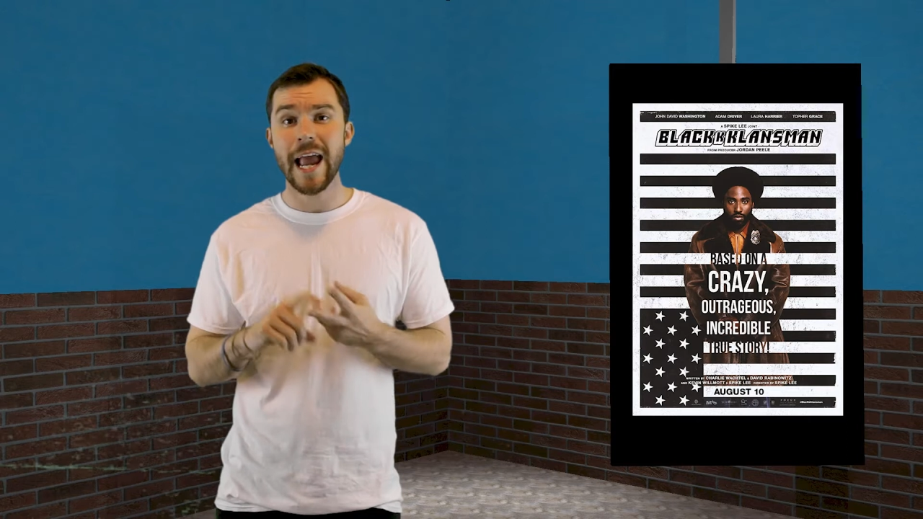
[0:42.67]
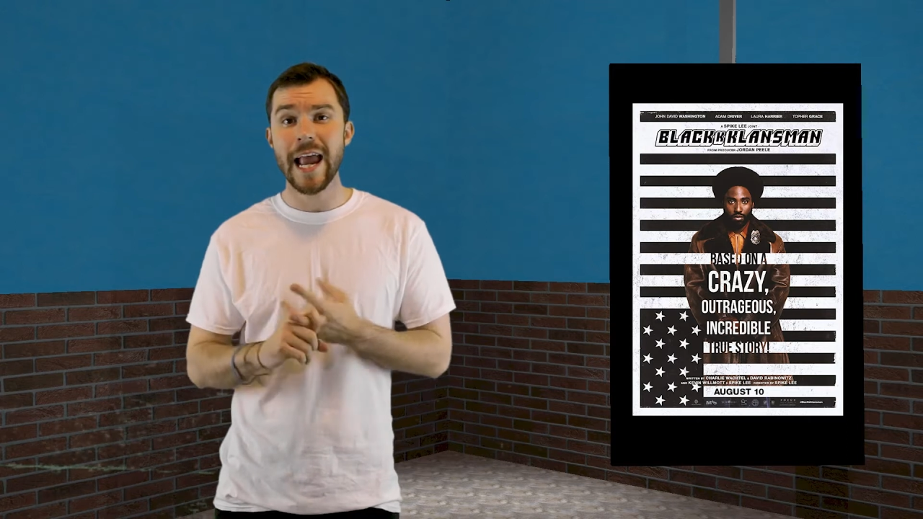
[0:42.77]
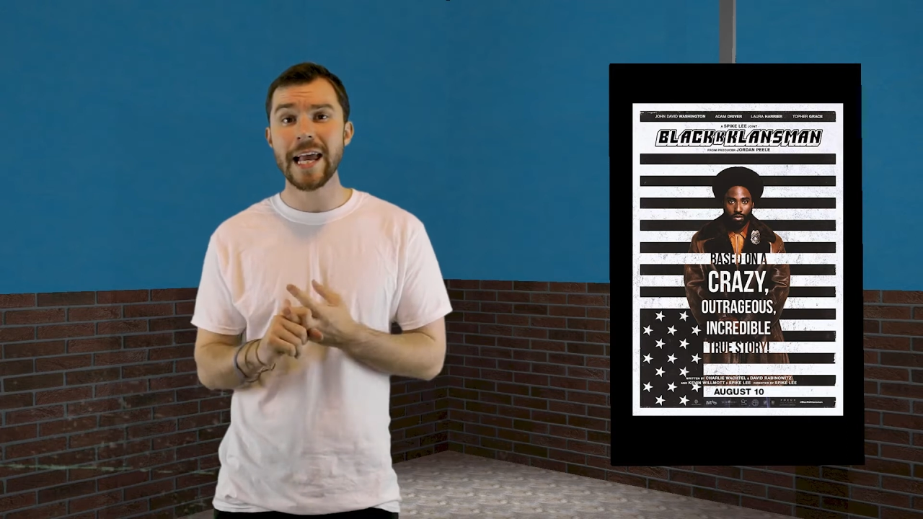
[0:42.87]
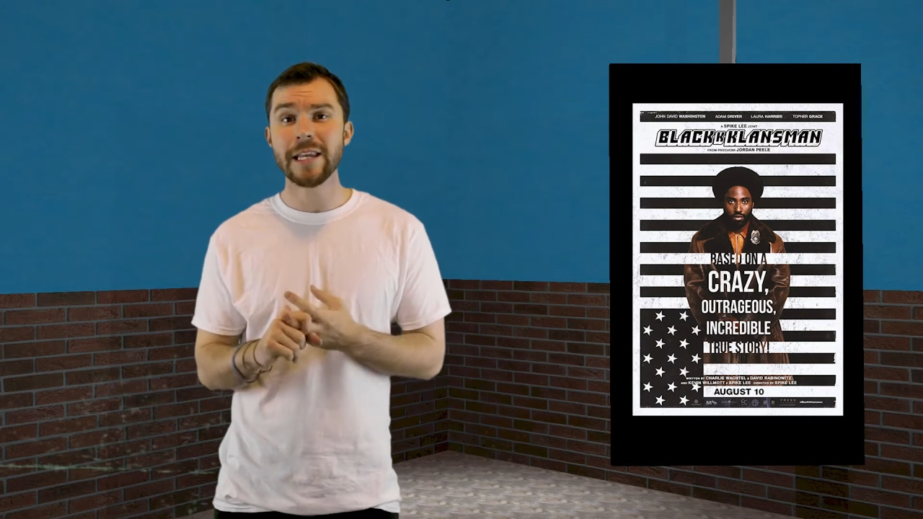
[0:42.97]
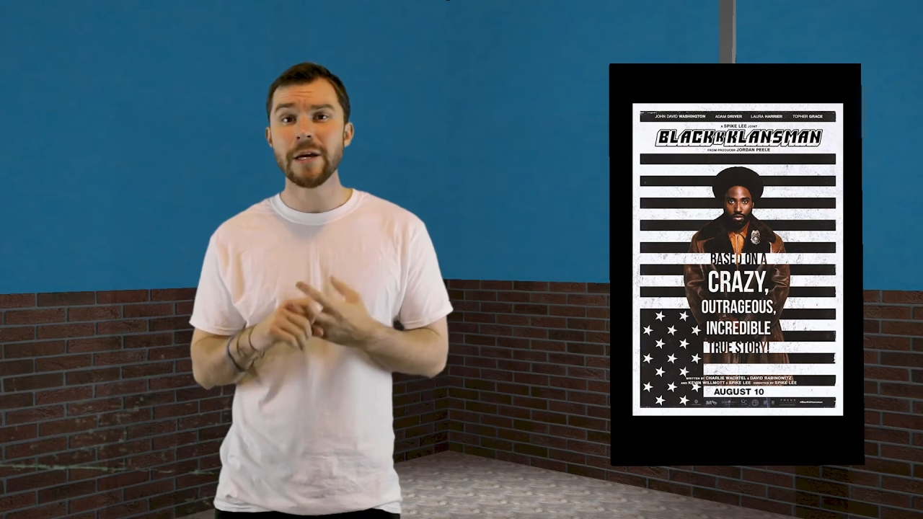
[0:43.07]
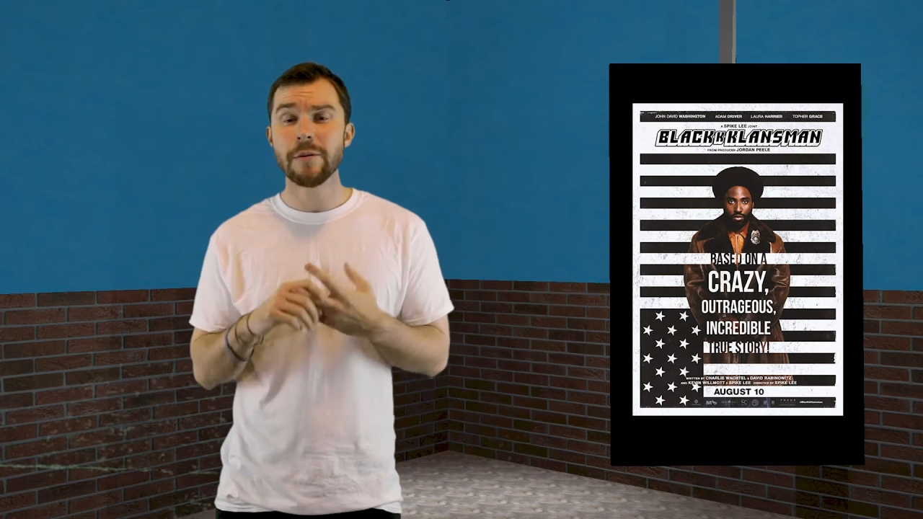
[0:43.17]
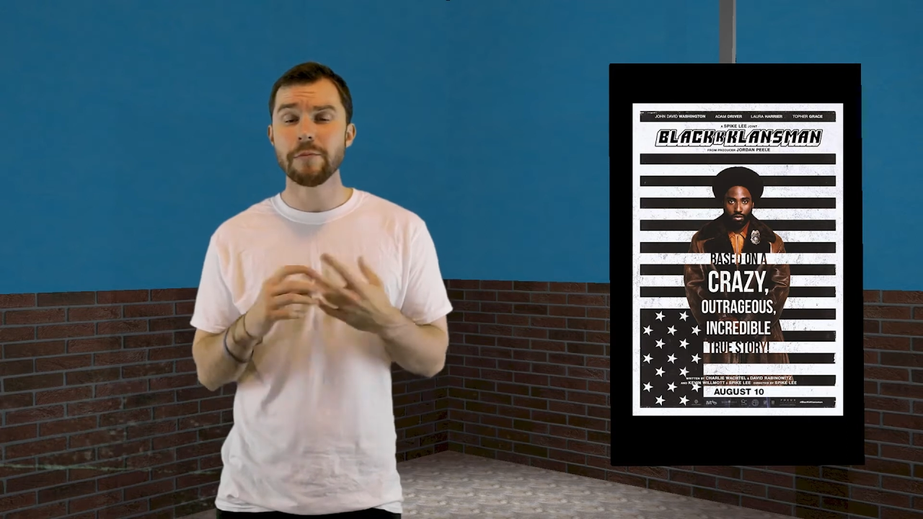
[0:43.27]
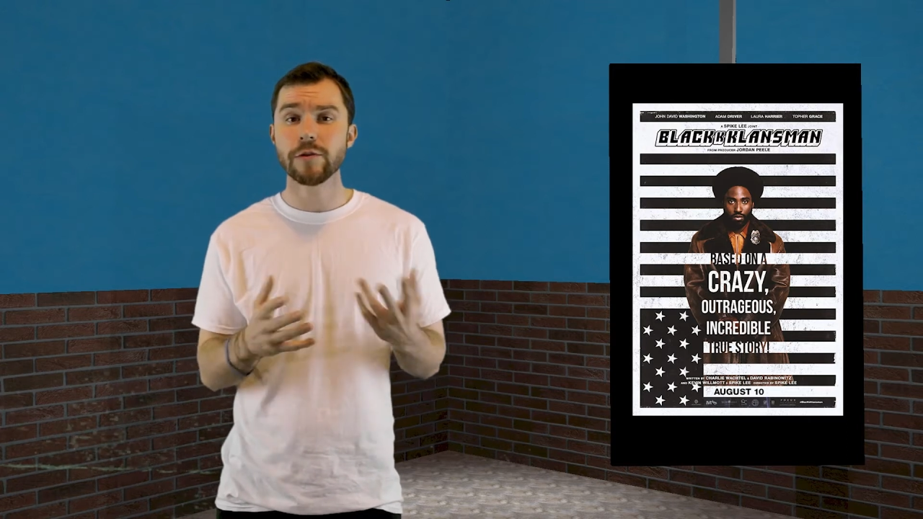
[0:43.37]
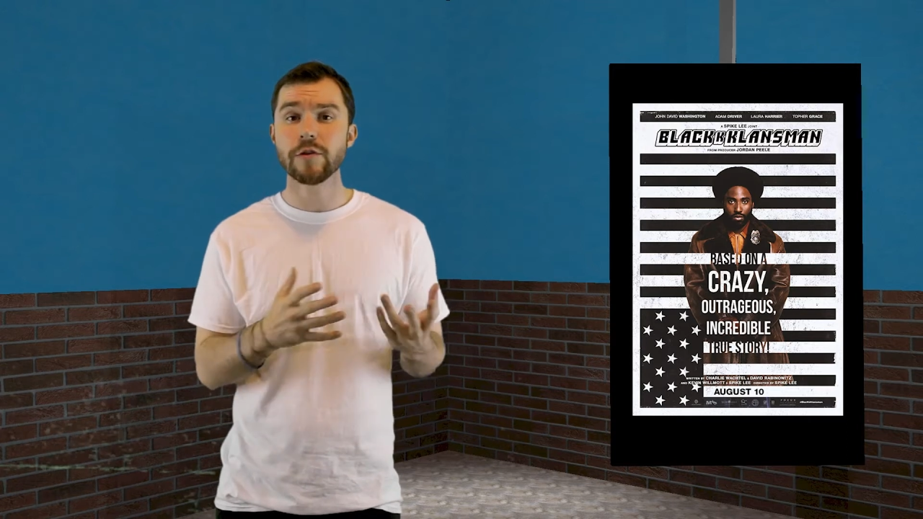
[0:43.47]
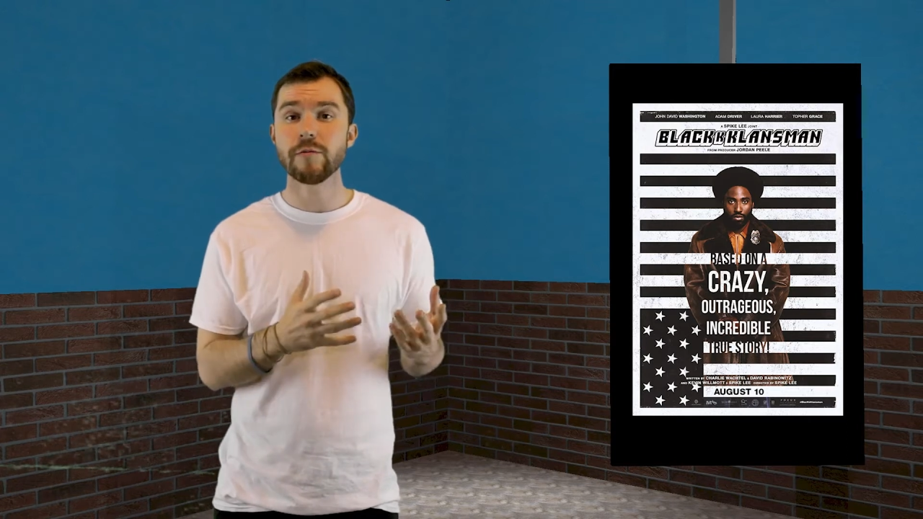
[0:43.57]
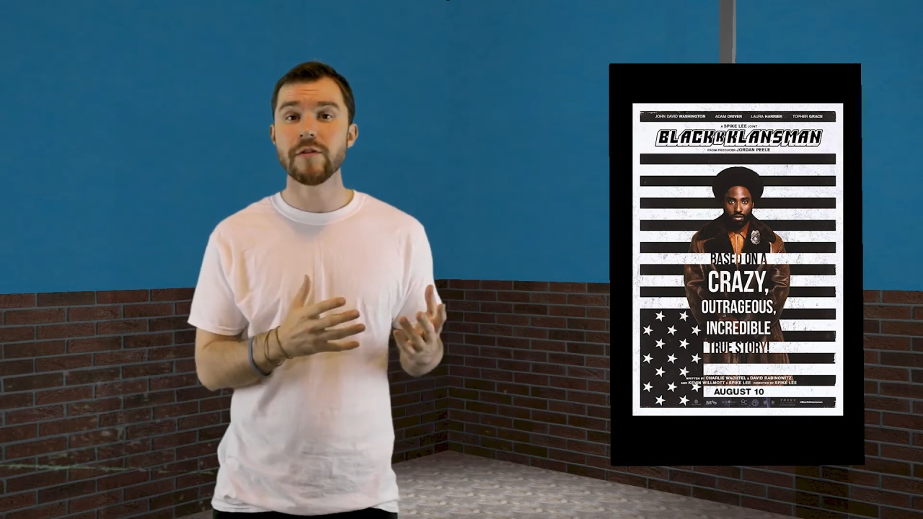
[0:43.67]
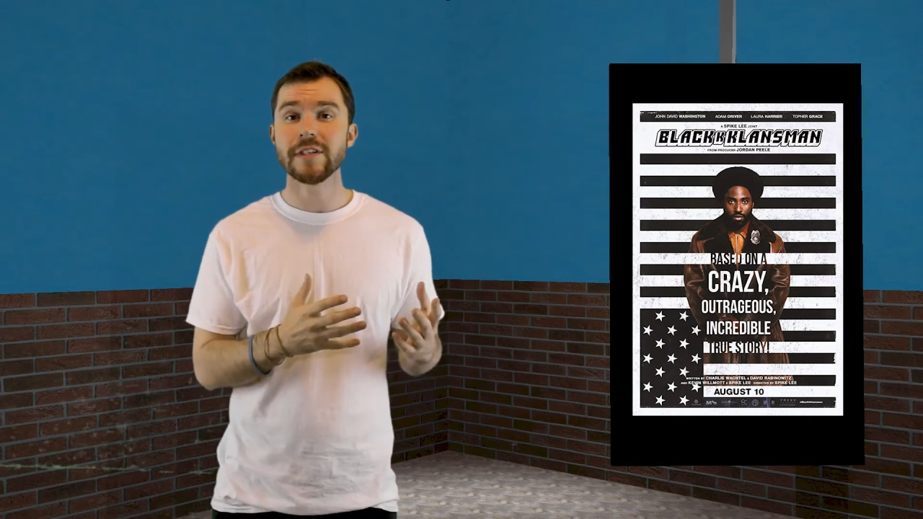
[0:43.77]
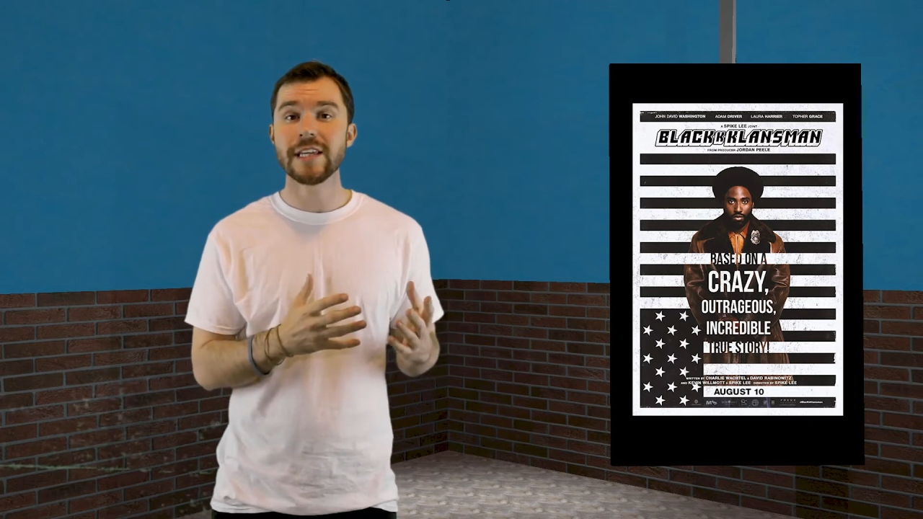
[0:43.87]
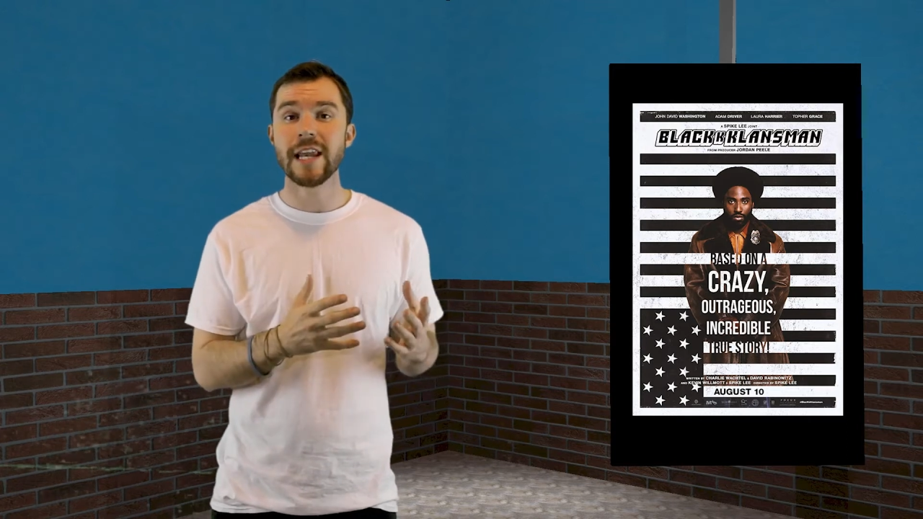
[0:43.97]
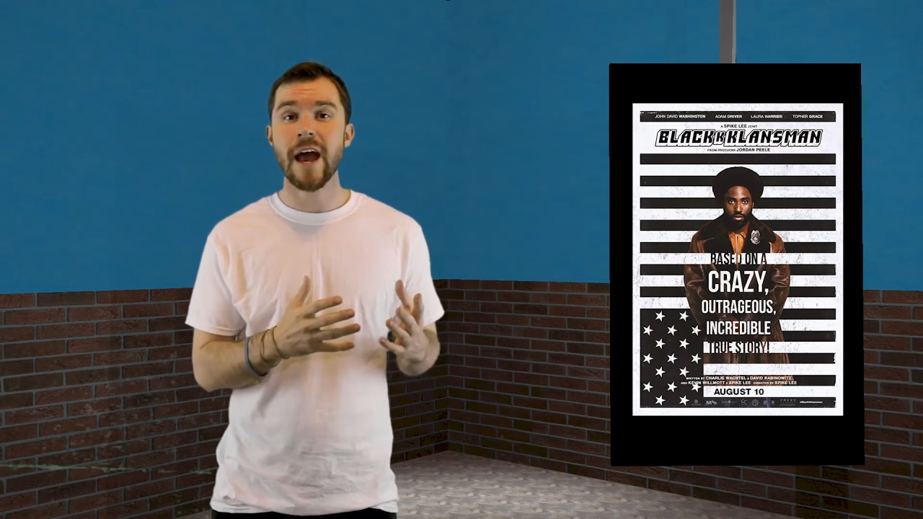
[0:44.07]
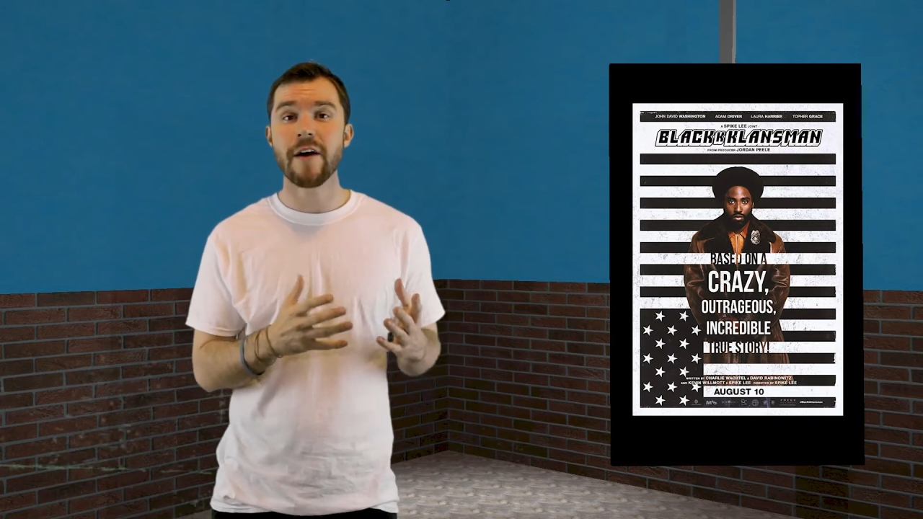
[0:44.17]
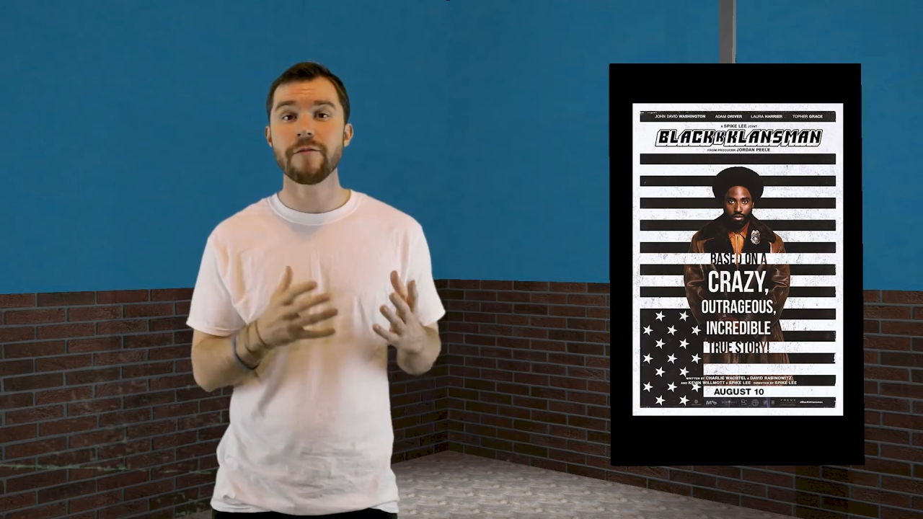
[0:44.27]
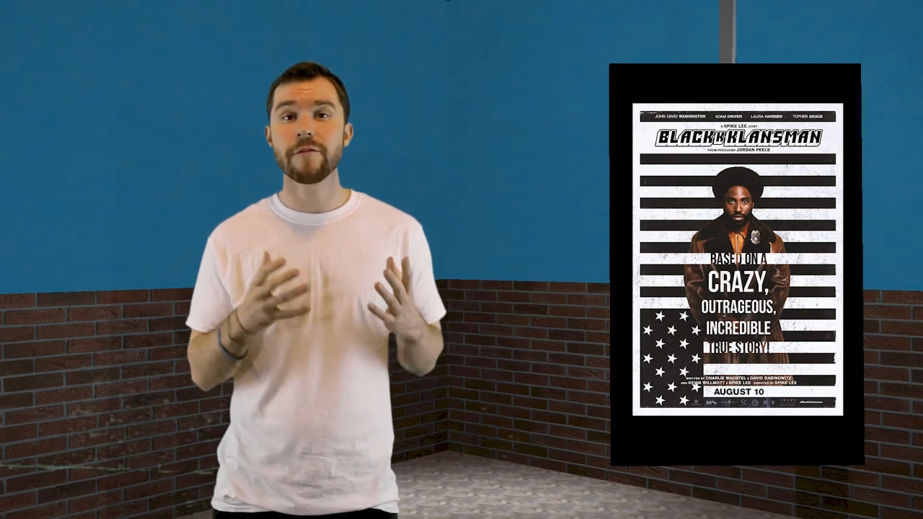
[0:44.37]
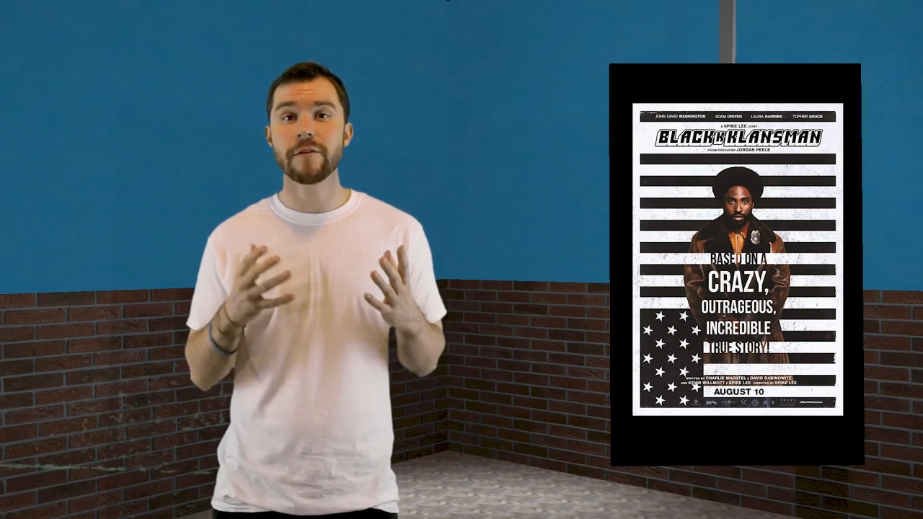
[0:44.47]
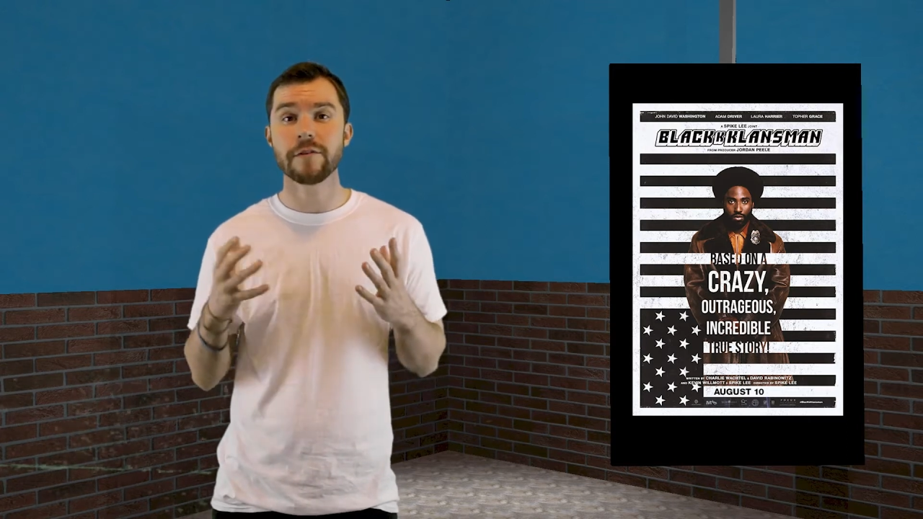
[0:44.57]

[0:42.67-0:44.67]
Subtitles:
and both those movies didn't have